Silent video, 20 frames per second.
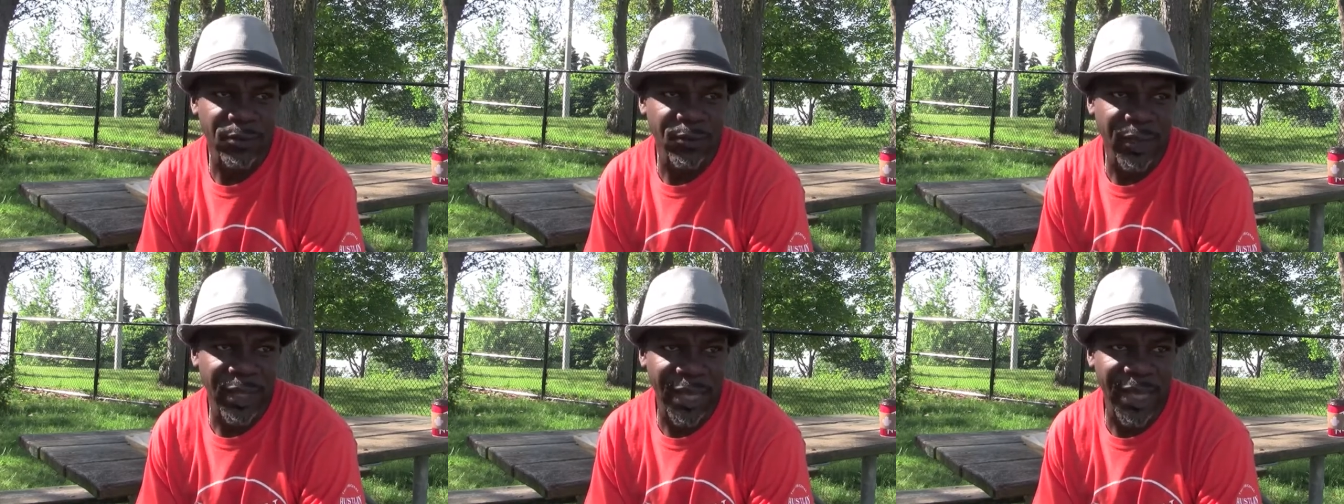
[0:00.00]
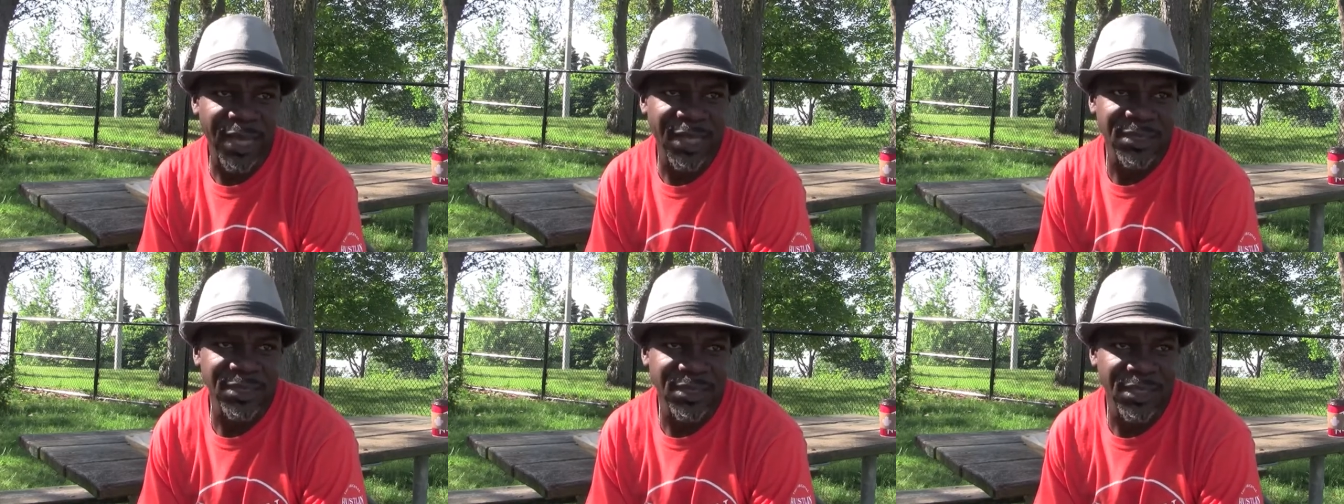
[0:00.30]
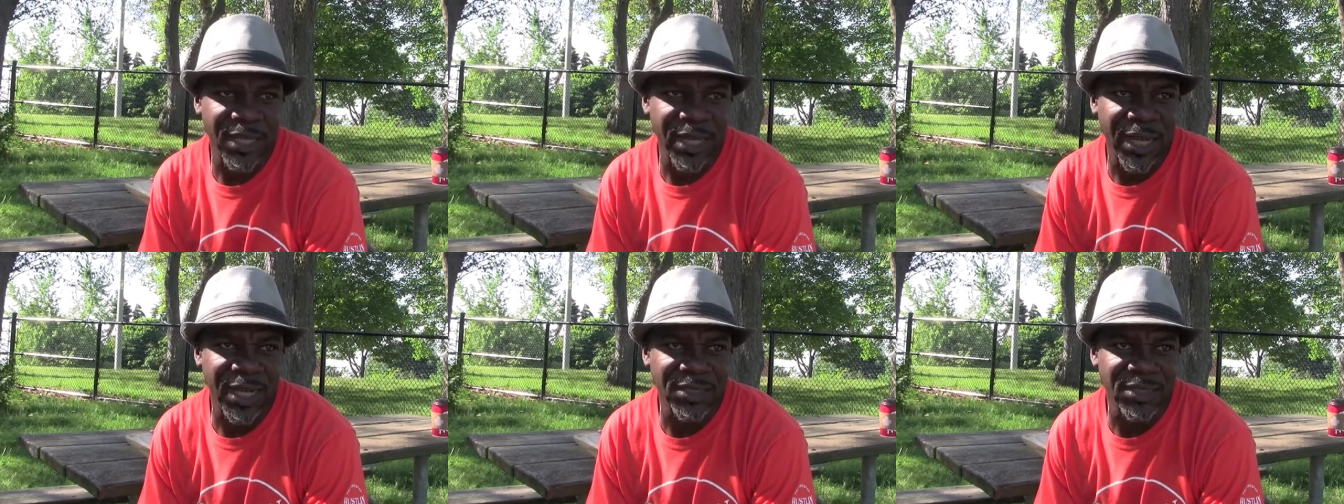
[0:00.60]
As
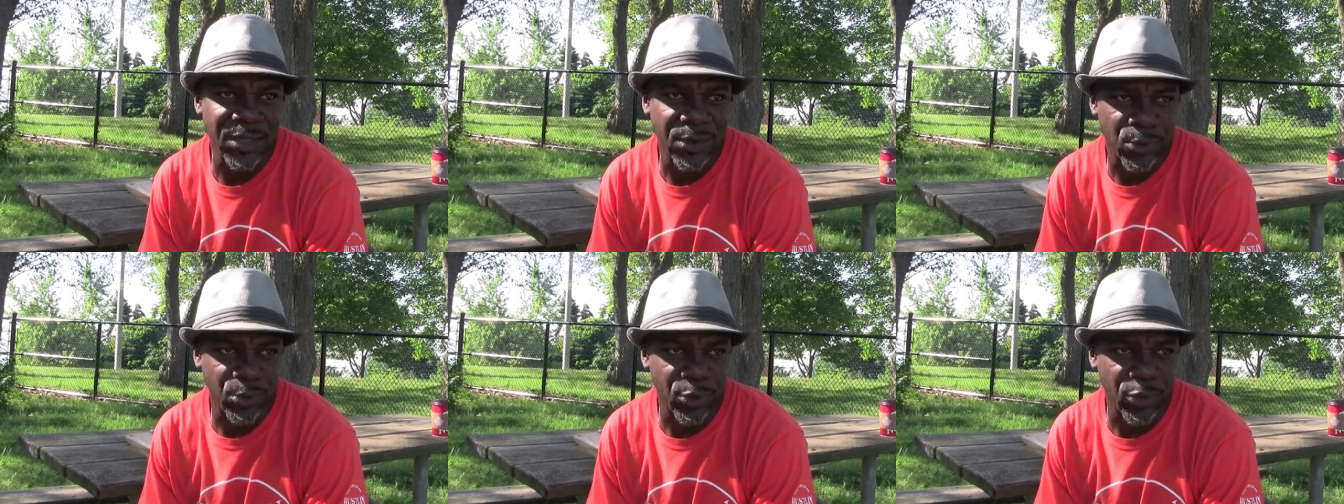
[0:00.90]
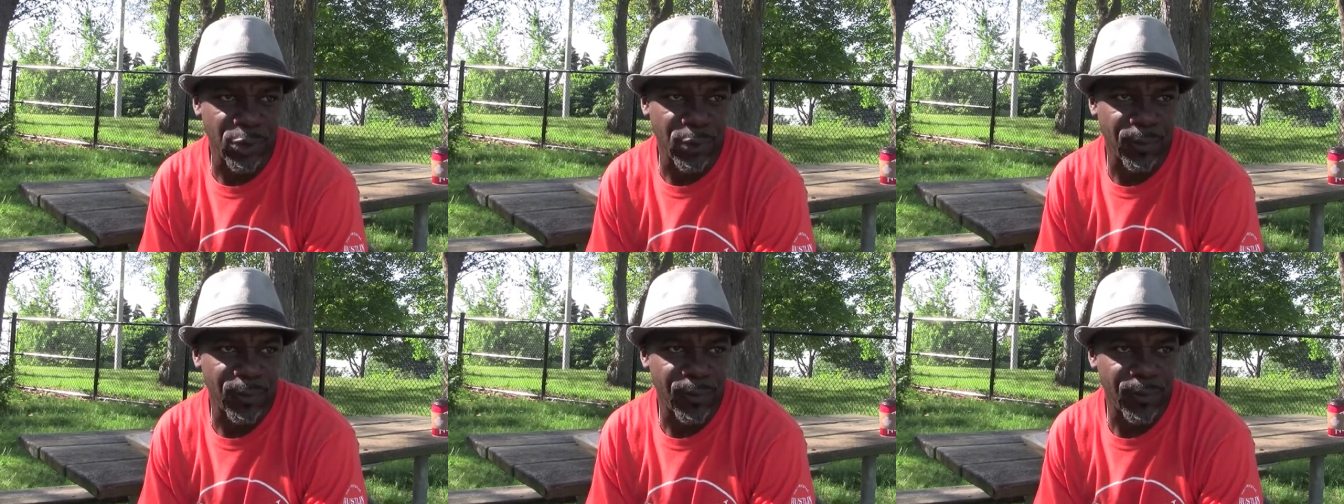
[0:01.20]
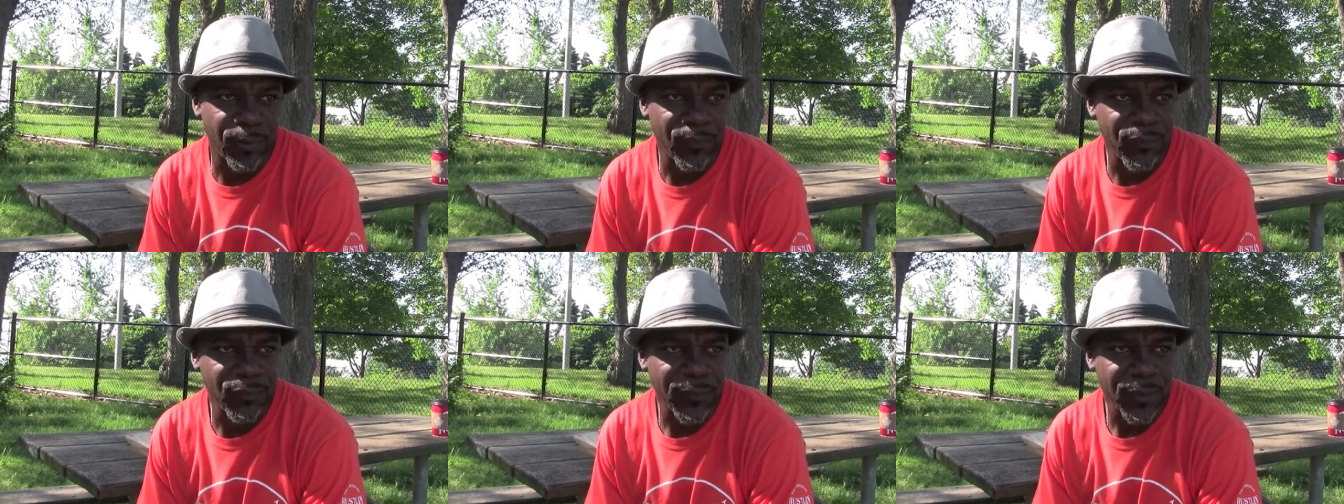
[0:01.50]
a group,
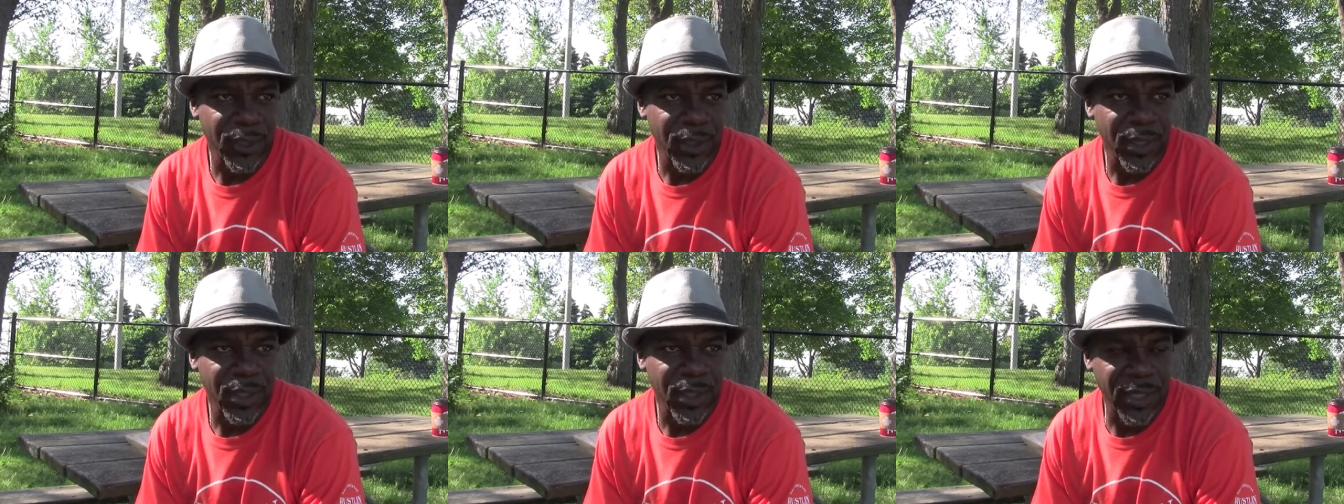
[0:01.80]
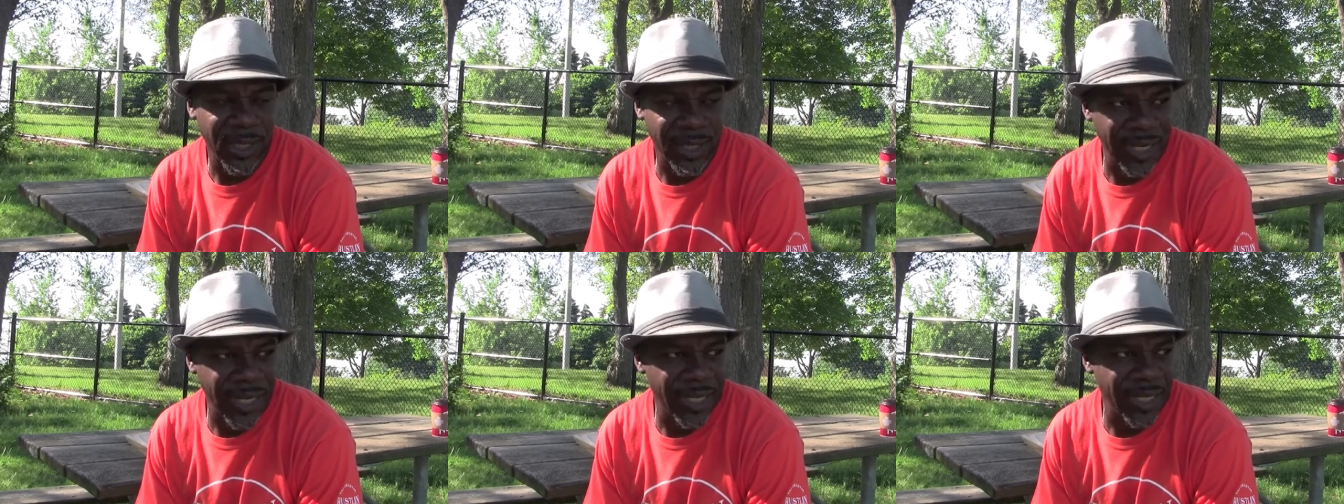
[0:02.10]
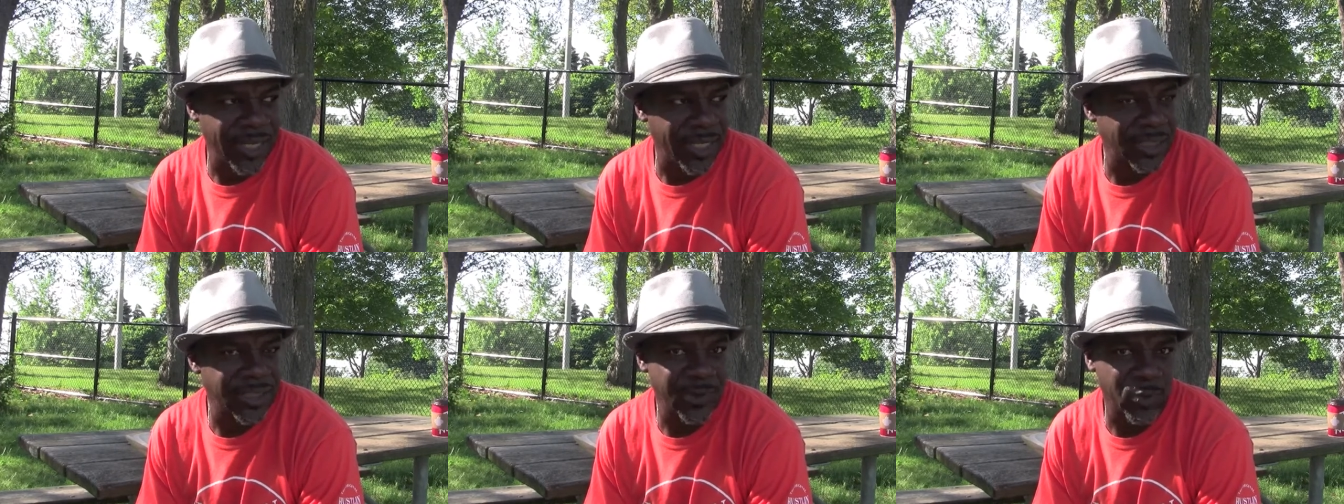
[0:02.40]

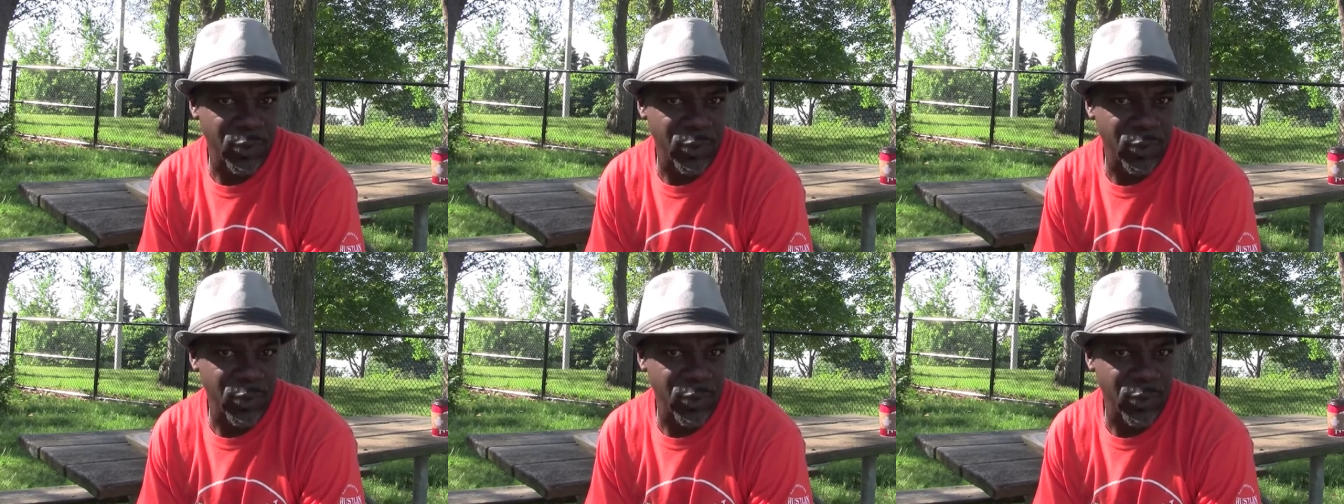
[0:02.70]
Canadians